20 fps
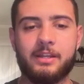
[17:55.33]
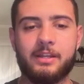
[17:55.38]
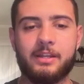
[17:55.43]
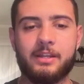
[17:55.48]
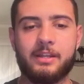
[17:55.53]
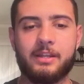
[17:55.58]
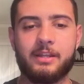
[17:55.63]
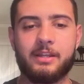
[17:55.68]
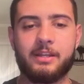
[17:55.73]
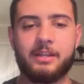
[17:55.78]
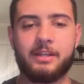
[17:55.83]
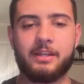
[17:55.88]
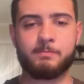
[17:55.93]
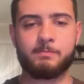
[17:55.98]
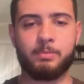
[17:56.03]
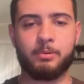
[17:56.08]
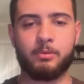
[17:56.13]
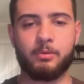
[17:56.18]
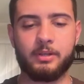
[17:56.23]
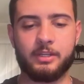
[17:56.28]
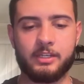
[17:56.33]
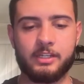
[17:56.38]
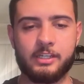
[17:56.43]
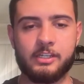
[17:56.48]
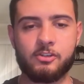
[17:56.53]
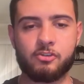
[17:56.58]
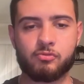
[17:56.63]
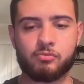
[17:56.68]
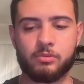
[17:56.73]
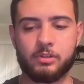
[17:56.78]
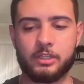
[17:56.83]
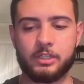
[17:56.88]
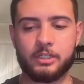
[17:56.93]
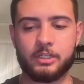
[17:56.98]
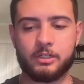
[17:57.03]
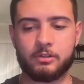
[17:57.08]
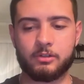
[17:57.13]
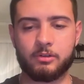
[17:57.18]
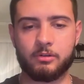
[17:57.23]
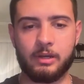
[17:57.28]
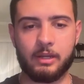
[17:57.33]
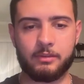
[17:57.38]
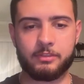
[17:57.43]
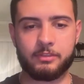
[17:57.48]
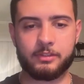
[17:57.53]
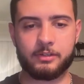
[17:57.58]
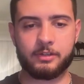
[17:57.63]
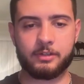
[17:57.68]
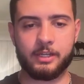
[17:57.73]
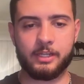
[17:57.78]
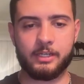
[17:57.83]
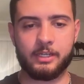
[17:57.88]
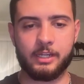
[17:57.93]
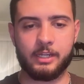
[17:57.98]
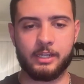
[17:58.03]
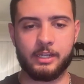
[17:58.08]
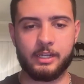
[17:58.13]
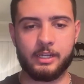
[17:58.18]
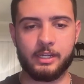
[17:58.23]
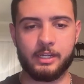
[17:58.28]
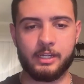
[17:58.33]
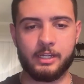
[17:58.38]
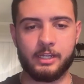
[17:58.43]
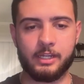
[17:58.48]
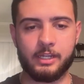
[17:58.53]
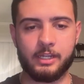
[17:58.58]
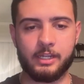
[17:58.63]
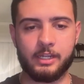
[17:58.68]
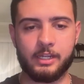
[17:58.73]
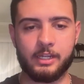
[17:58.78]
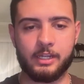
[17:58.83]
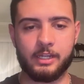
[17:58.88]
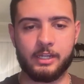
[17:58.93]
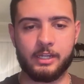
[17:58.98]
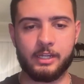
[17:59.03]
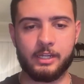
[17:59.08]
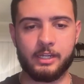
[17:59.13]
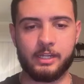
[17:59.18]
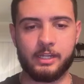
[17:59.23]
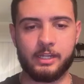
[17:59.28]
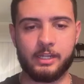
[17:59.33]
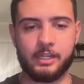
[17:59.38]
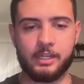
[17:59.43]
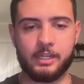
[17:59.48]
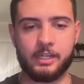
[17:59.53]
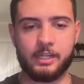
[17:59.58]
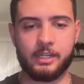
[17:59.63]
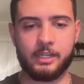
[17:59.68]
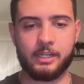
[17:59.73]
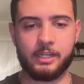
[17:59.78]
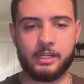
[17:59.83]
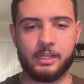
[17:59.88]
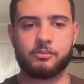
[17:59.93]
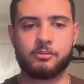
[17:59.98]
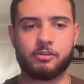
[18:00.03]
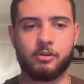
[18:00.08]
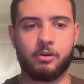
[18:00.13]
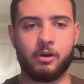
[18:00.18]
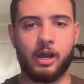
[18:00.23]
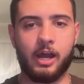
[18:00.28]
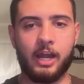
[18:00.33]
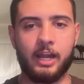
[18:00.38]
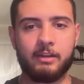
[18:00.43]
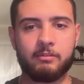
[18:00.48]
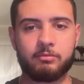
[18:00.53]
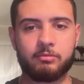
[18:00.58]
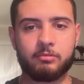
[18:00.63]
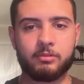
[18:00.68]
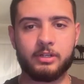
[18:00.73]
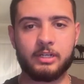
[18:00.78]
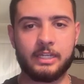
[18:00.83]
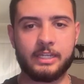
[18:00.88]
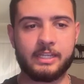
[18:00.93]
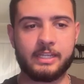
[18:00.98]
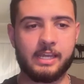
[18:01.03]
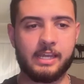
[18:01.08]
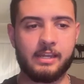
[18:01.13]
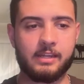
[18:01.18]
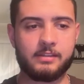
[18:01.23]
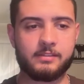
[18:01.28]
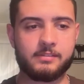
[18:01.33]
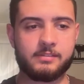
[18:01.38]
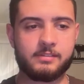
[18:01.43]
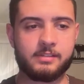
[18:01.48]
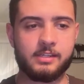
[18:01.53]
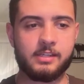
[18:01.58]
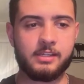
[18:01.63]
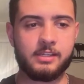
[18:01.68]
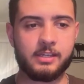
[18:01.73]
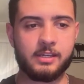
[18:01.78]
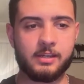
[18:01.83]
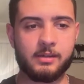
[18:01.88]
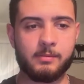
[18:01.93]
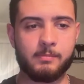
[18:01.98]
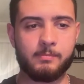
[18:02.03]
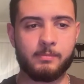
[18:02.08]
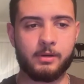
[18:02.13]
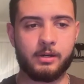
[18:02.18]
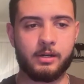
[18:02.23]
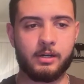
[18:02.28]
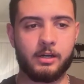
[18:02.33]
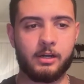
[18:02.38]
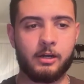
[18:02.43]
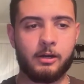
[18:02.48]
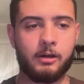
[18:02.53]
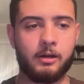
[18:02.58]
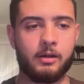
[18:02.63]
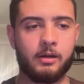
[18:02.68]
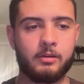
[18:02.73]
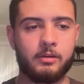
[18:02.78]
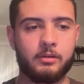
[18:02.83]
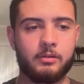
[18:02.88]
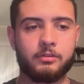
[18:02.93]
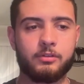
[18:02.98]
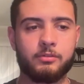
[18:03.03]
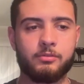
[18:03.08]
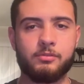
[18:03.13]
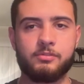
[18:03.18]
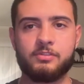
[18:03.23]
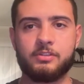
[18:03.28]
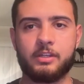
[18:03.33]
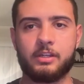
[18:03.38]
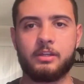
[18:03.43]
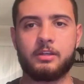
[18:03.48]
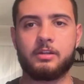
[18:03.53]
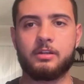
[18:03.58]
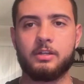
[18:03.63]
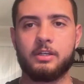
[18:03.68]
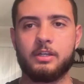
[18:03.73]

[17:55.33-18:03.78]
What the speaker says: at this point. He's really going to go out there and gain it for sure. So I really can't see him losing,